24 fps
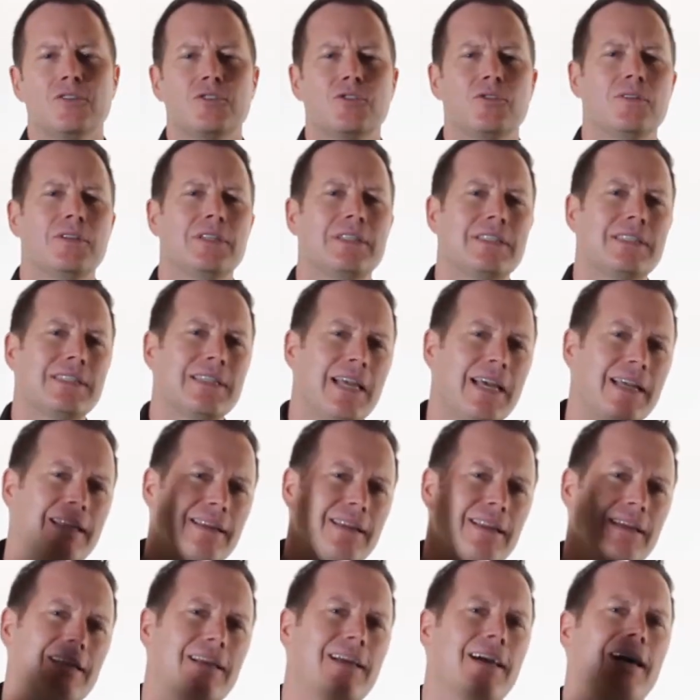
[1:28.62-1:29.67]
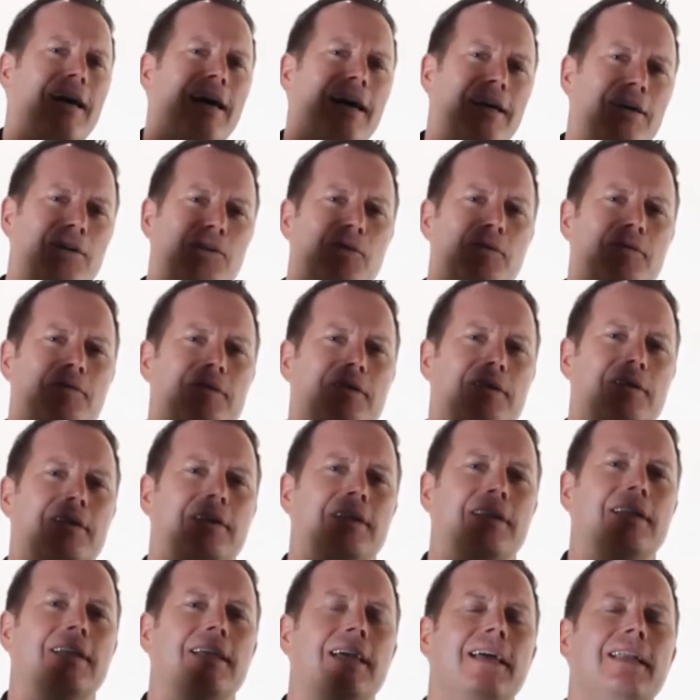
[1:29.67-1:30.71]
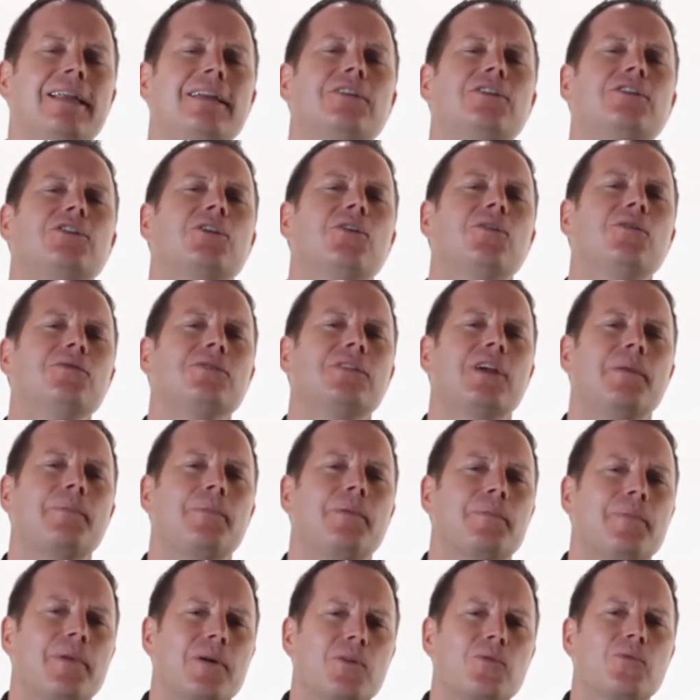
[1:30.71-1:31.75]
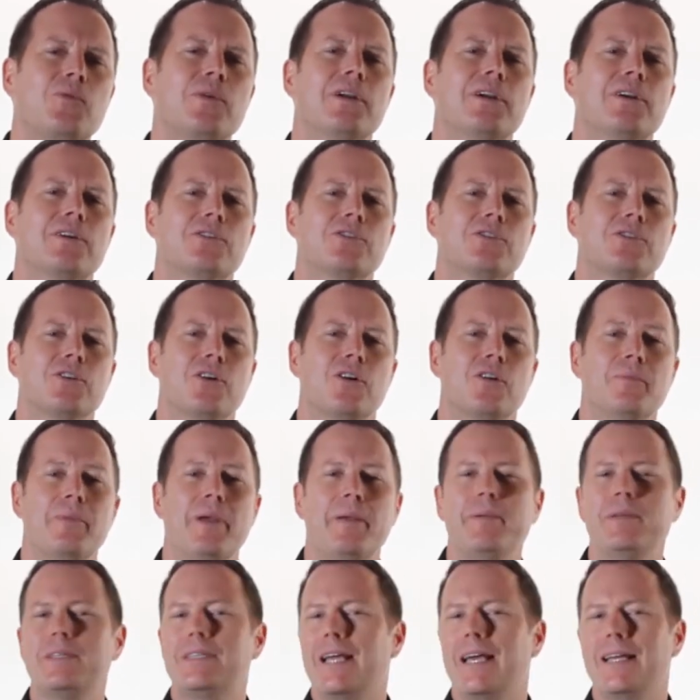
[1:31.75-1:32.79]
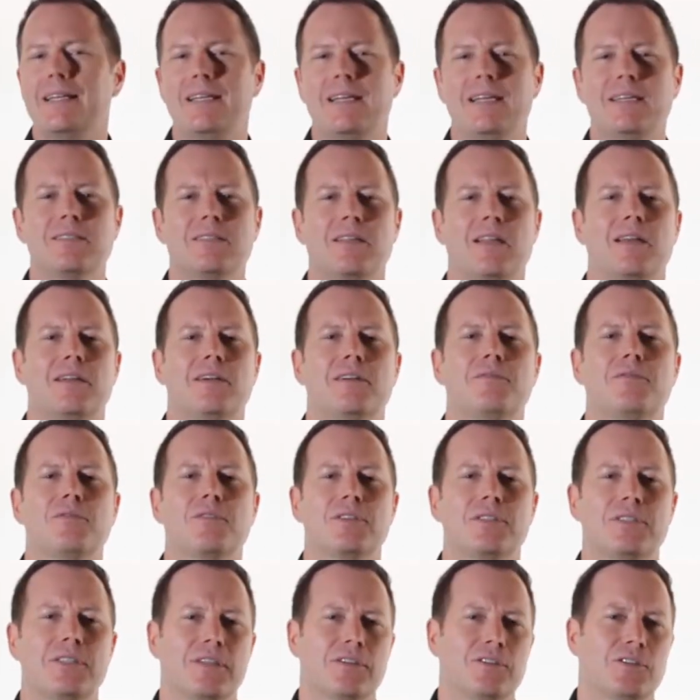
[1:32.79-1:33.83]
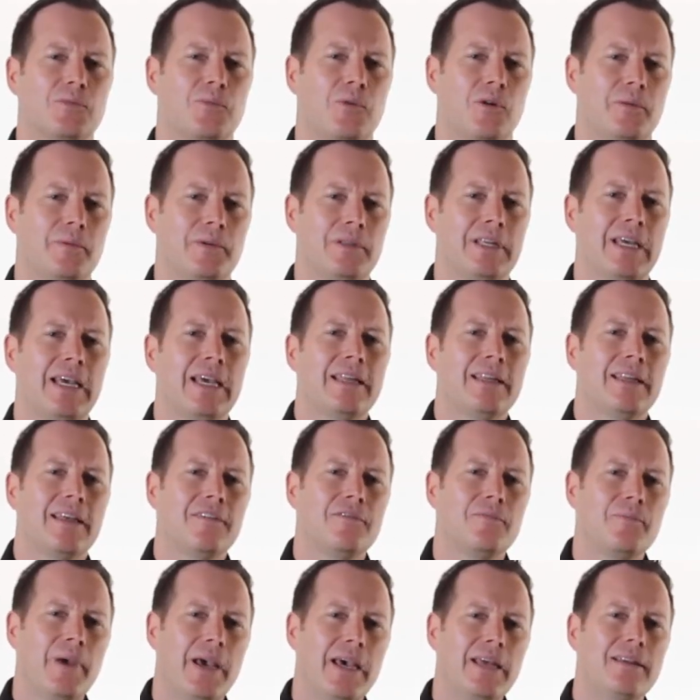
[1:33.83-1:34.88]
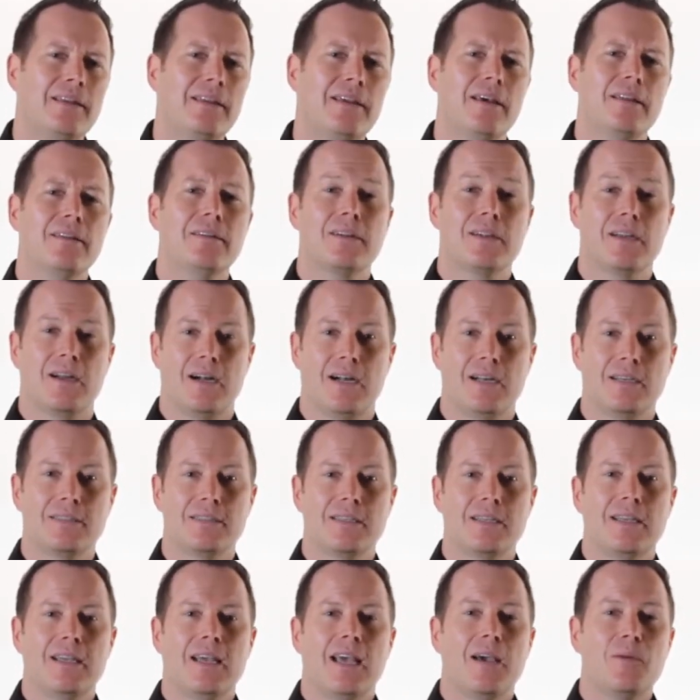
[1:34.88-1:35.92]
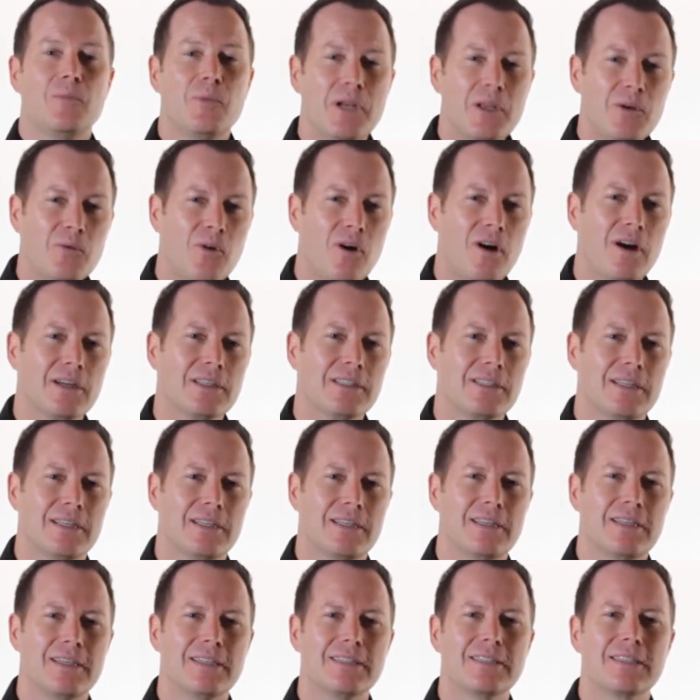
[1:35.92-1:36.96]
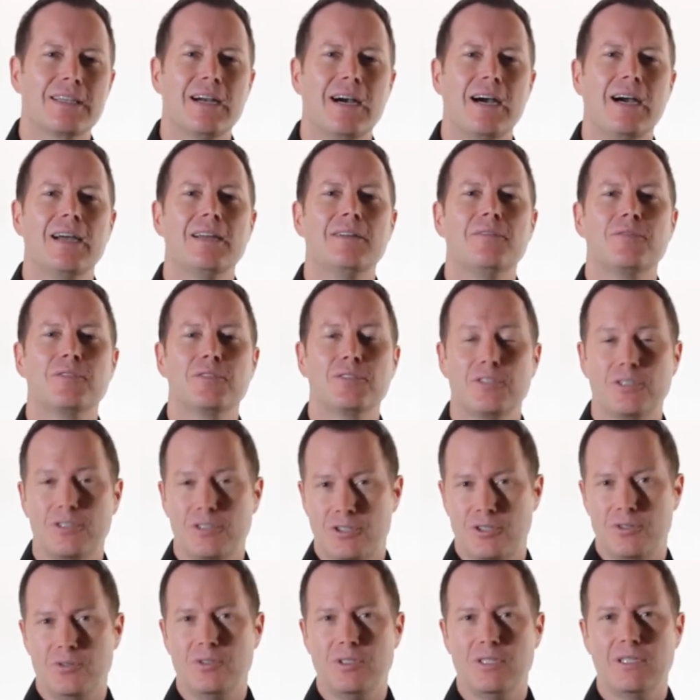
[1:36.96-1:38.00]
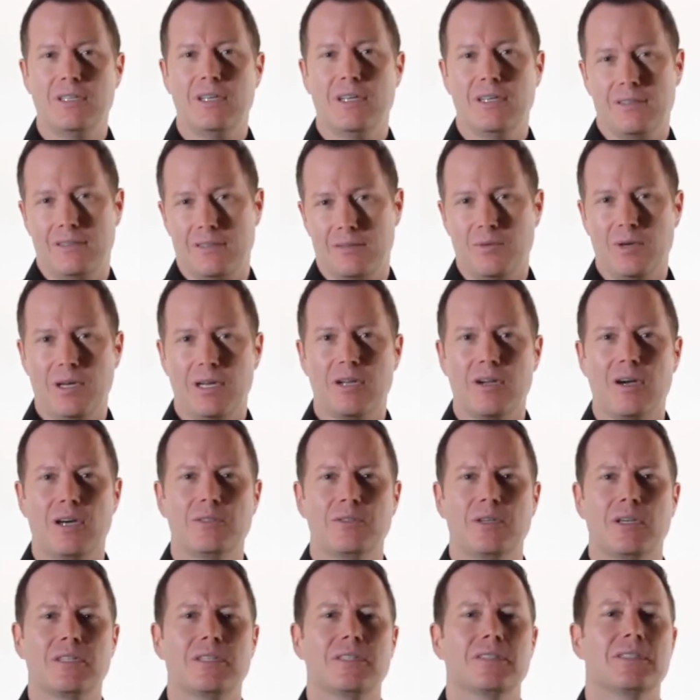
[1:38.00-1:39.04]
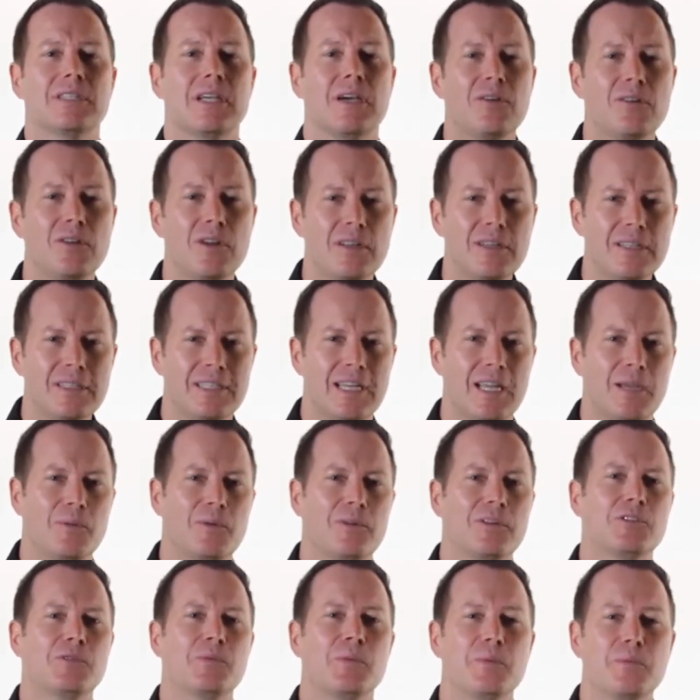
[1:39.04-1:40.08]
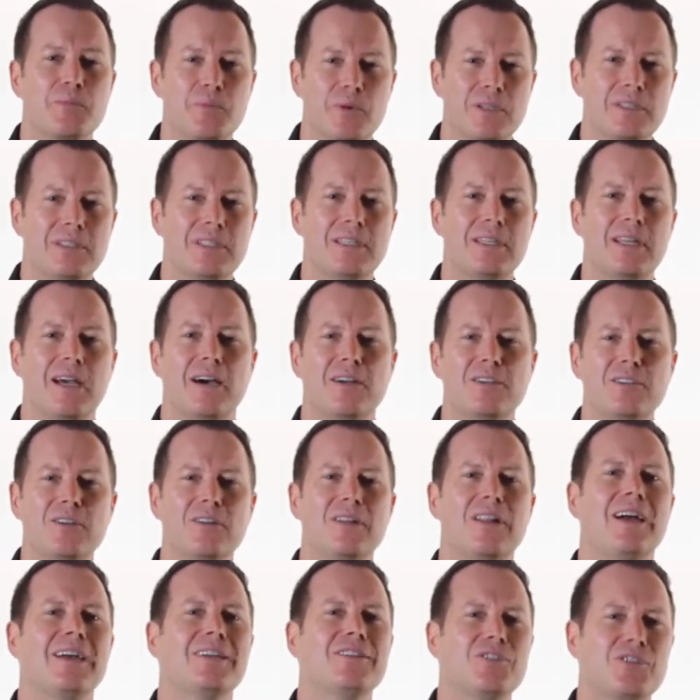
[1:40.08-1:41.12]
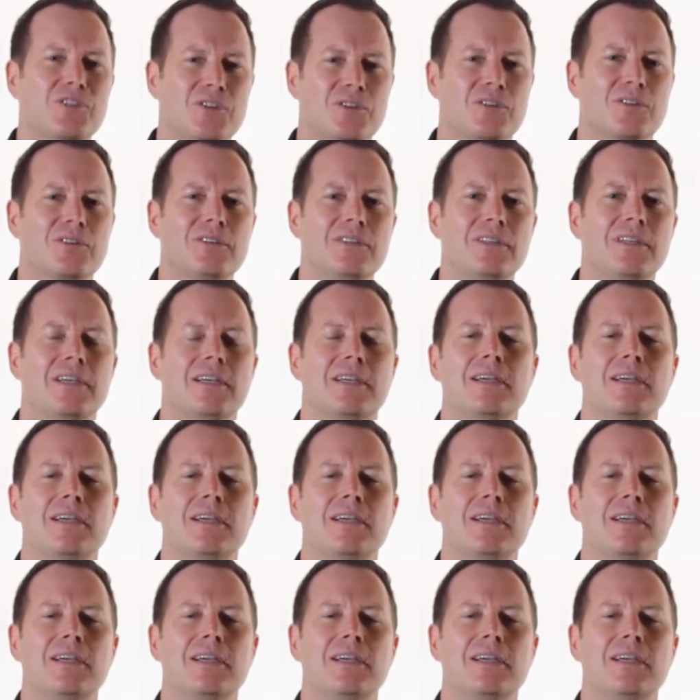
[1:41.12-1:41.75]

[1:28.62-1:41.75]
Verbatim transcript: So he sent the guide over, and he shows up about a week or so, maybe ten days later for the sales appointment. They've met the other guys, and when he walks in, his guide for, to choosing the right contractor is out on the table. It's been printed, underlined, circled.